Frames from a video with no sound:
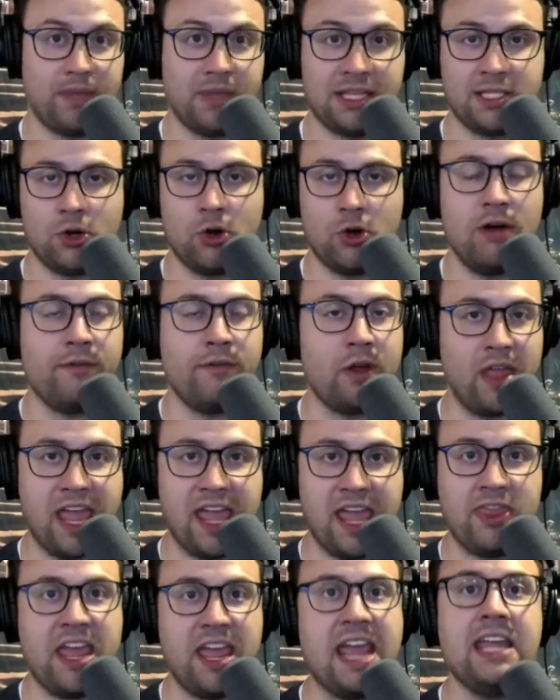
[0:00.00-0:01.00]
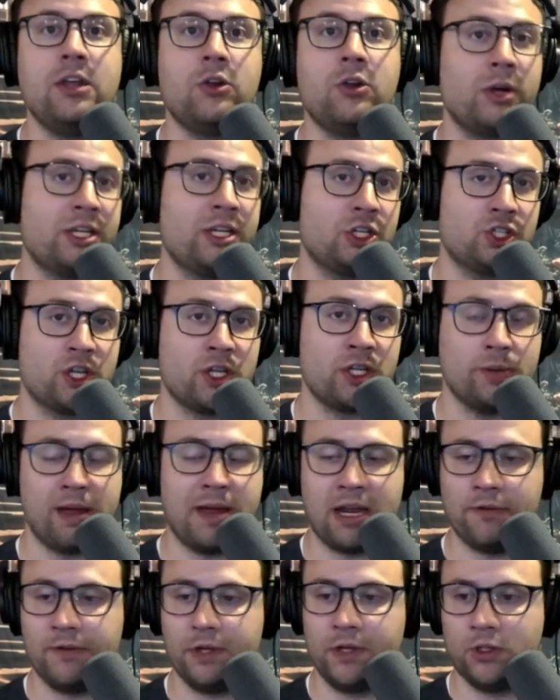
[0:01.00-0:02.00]
And so, of the 8 creatures on your
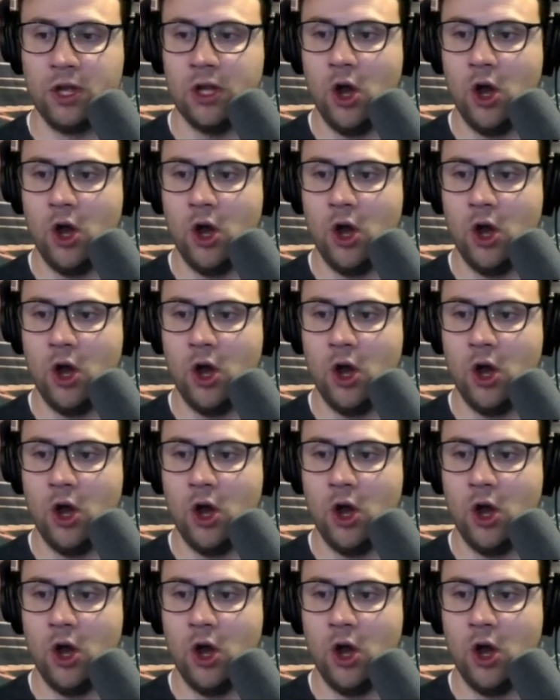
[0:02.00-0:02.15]
battlefield,